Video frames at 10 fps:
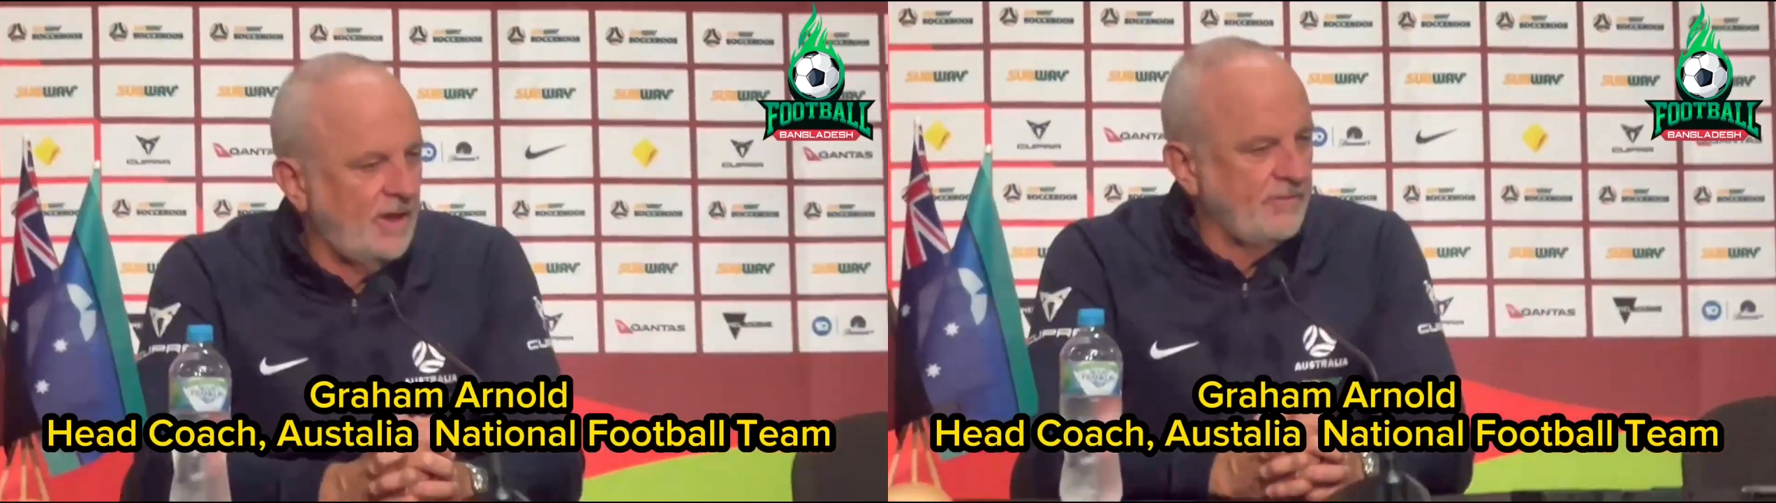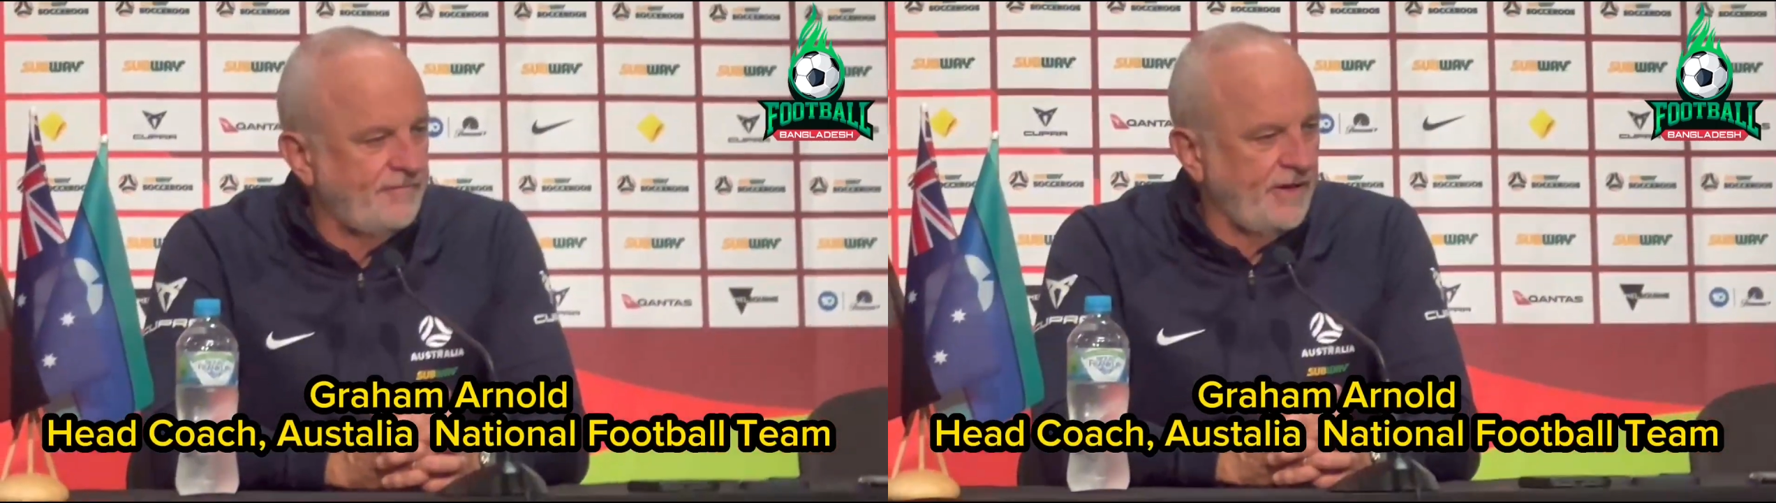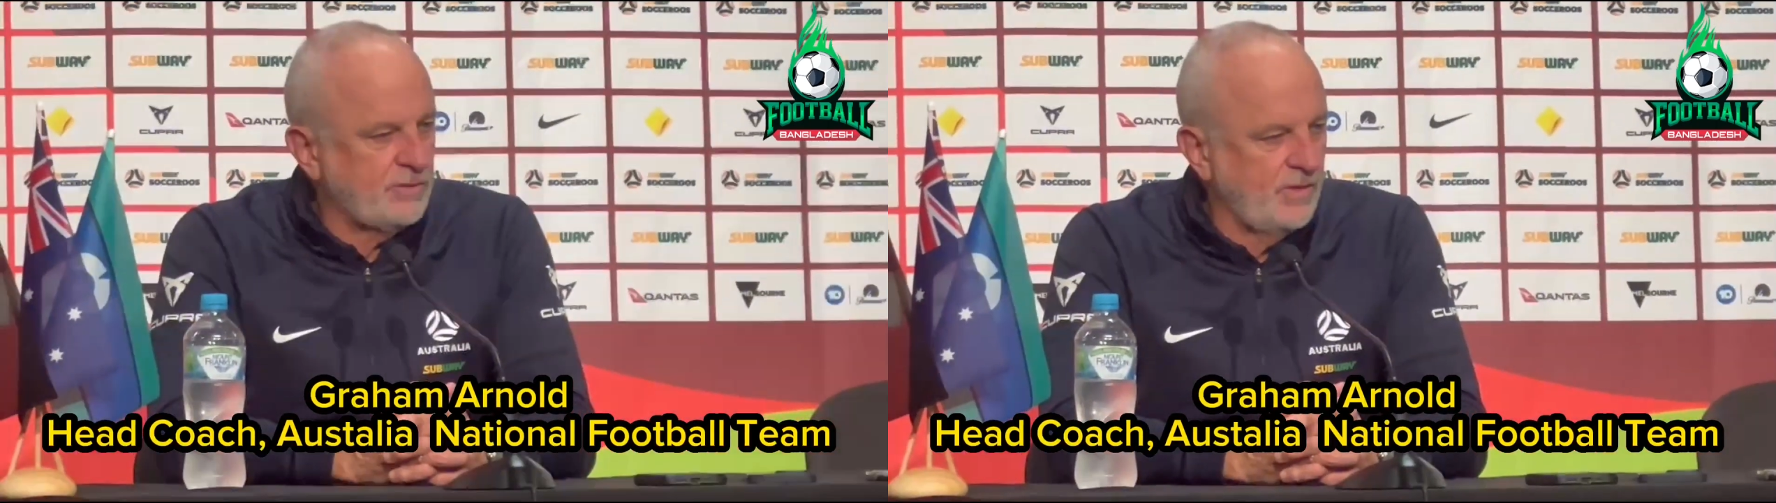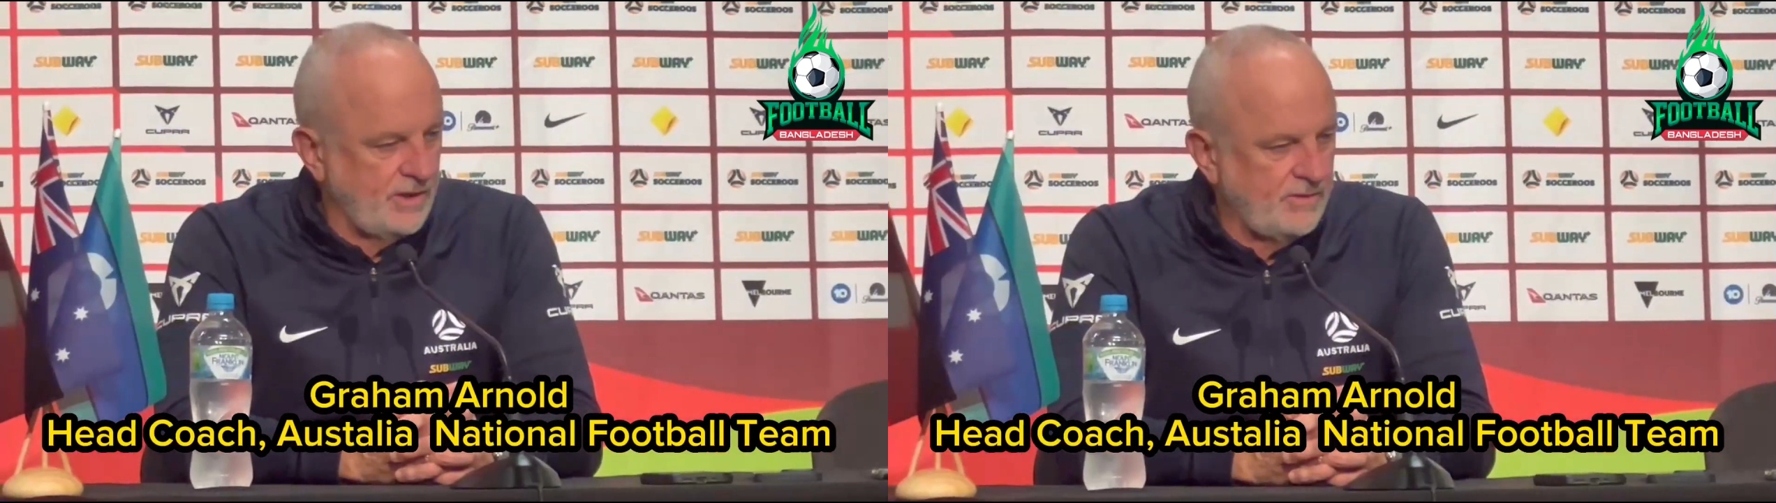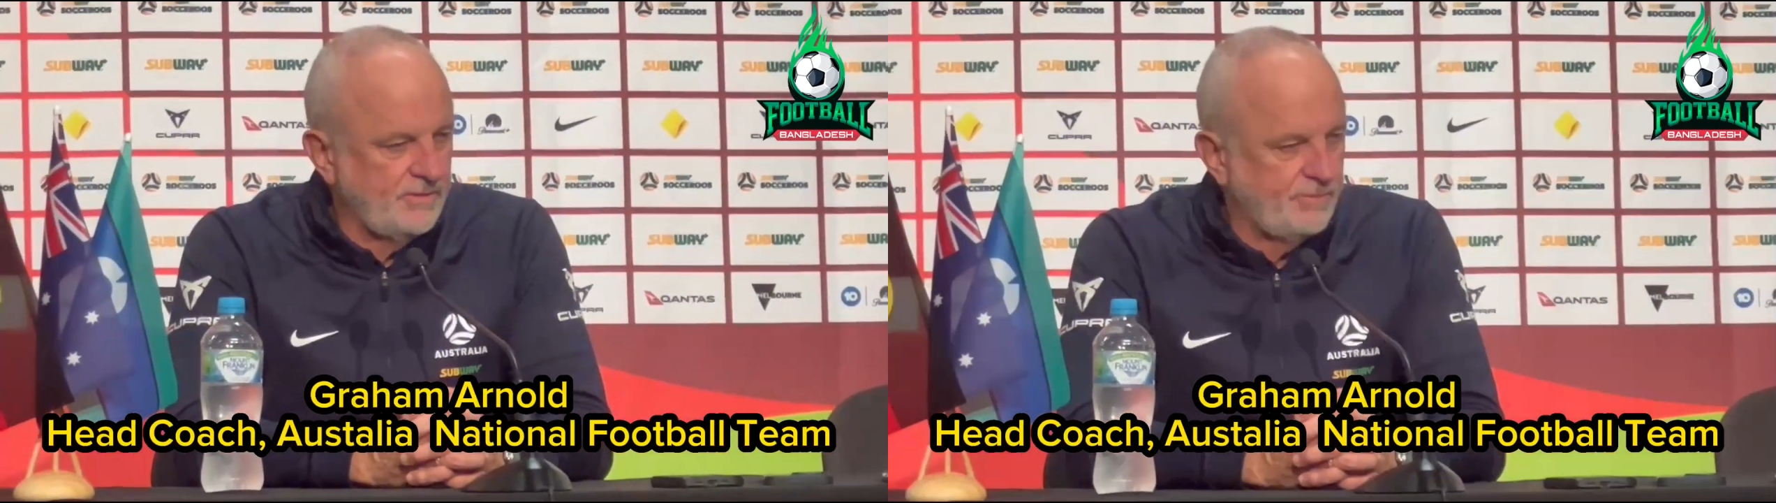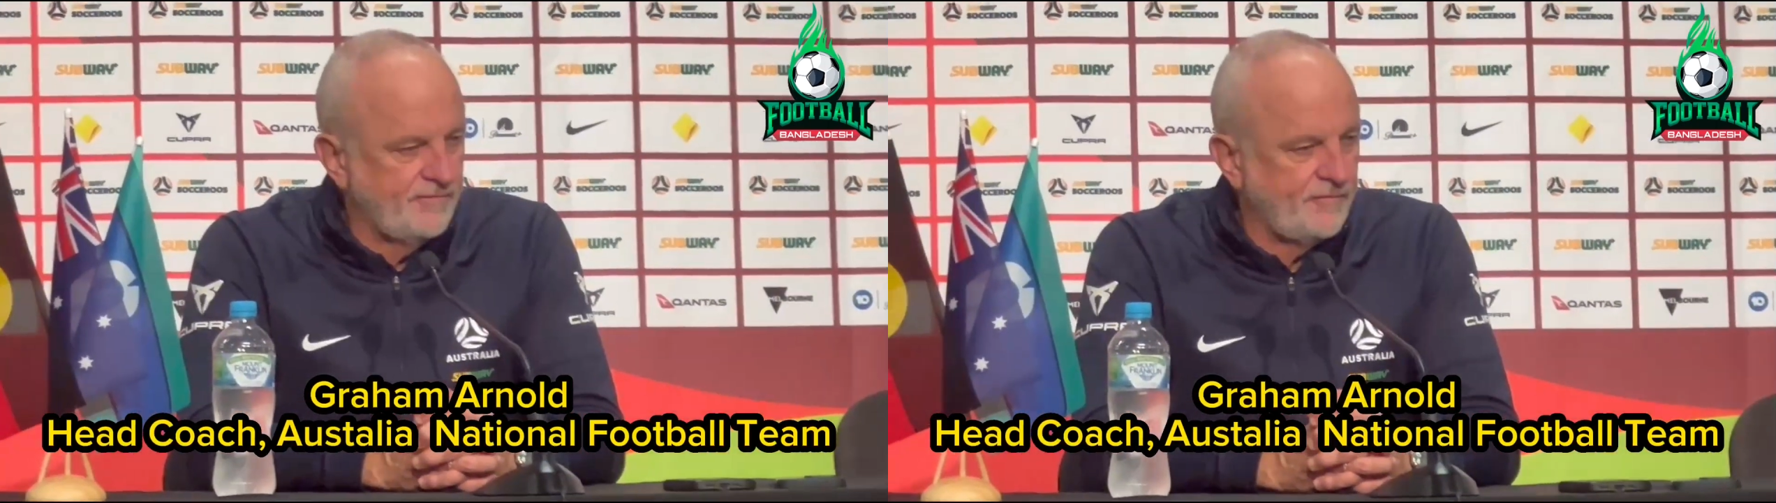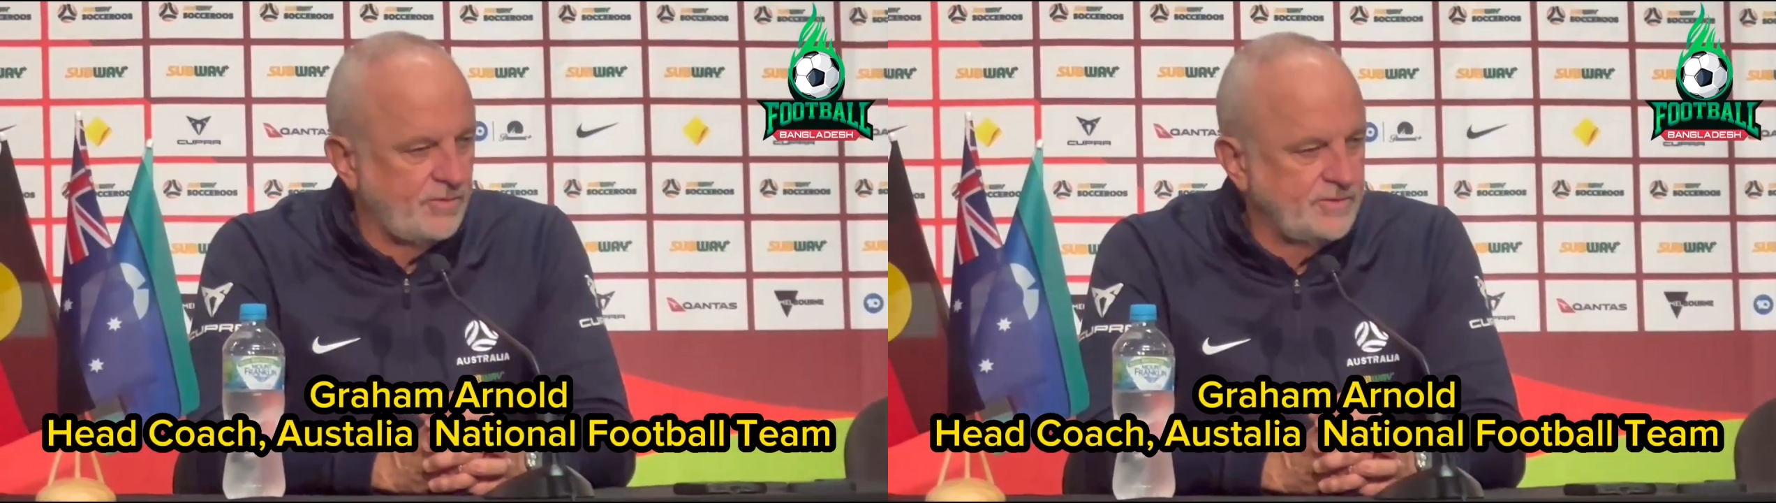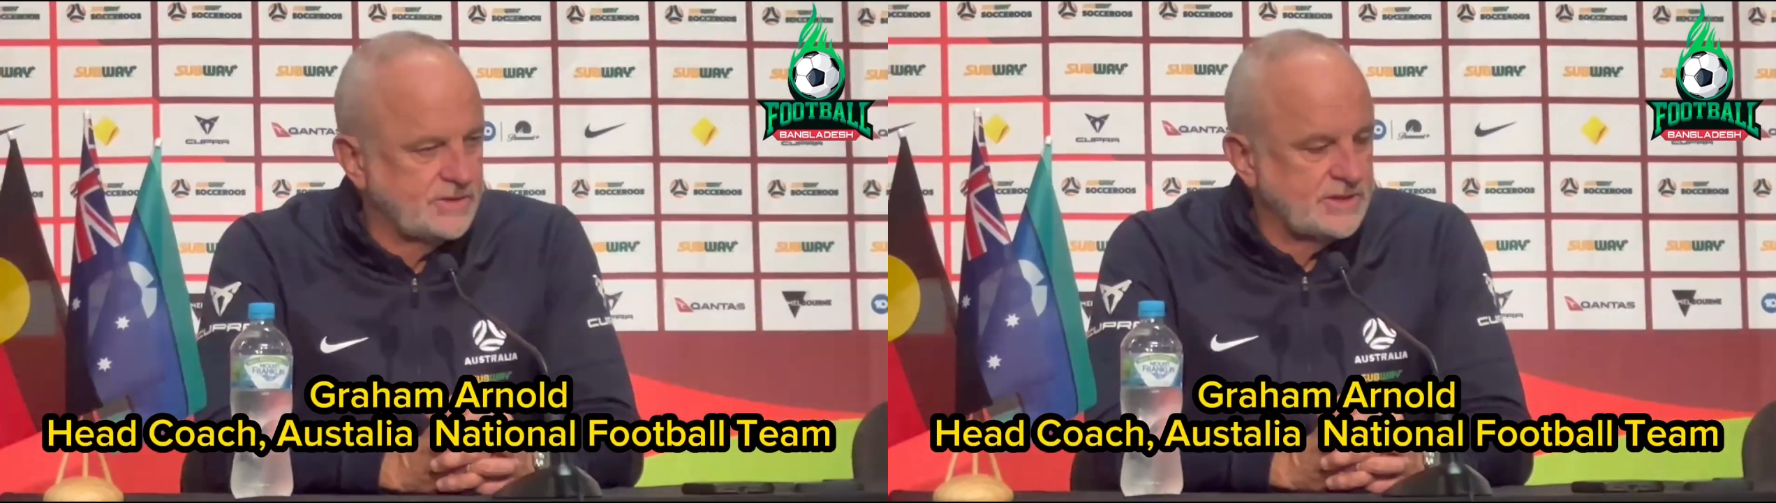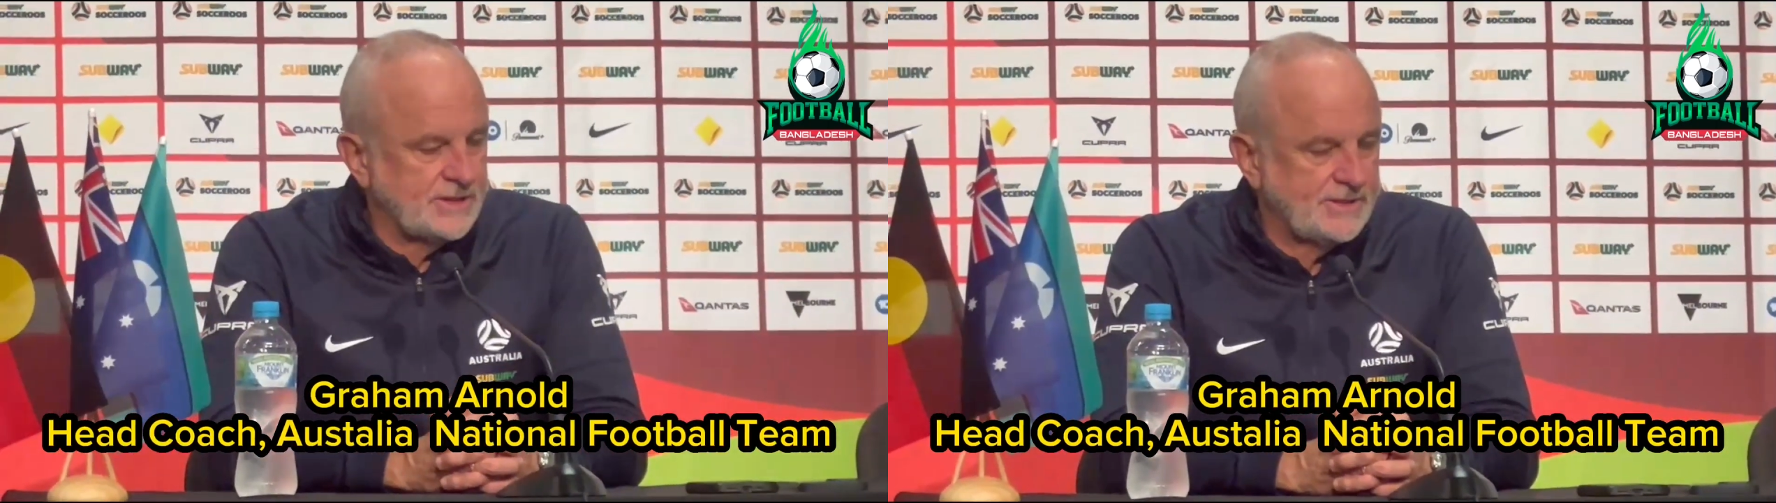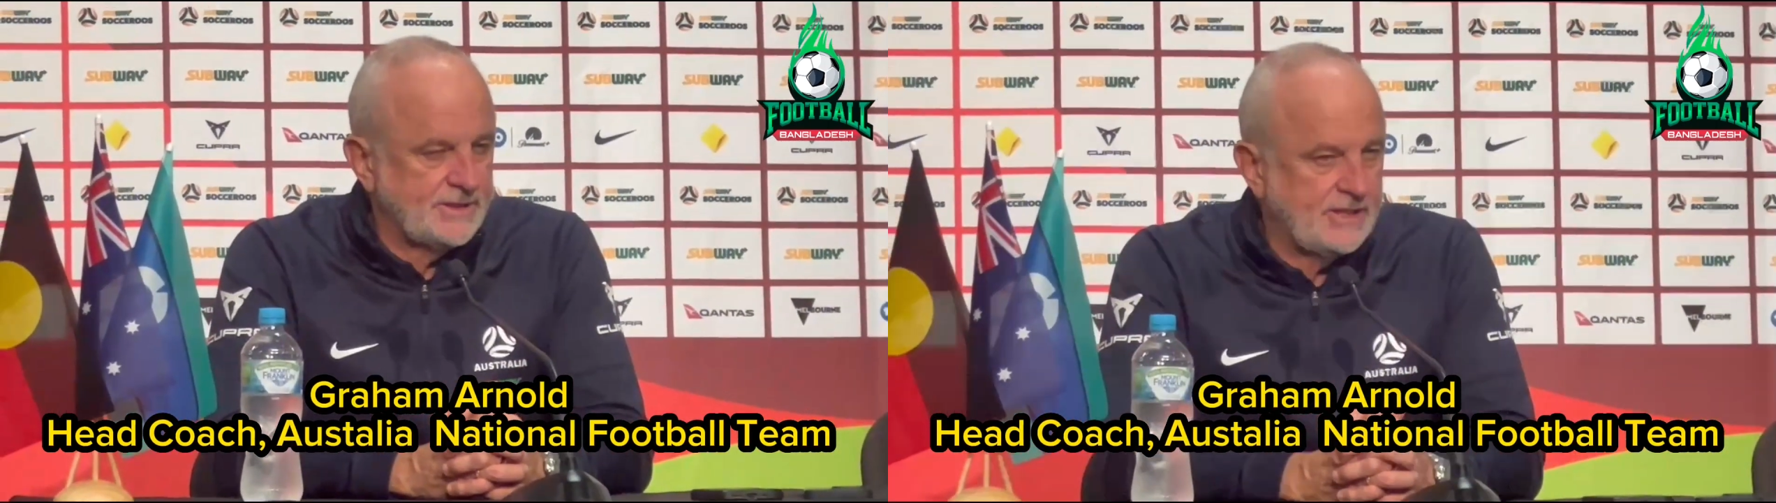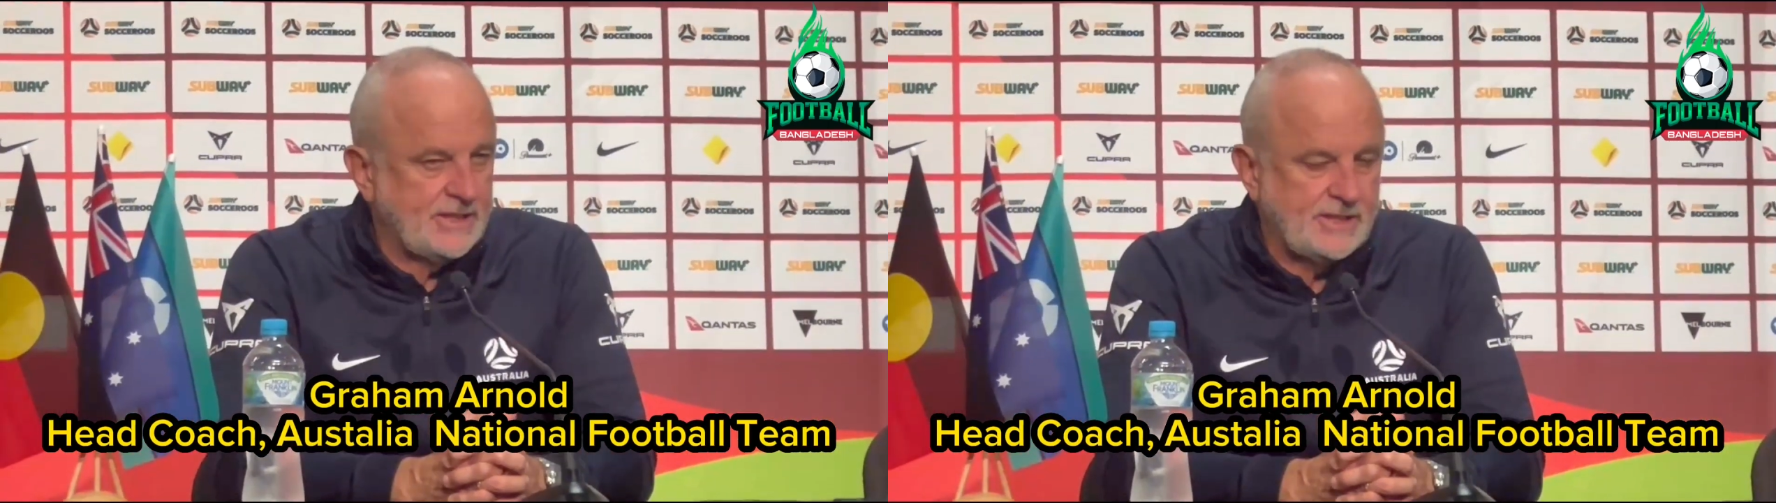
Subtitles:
reflect well on the performance, and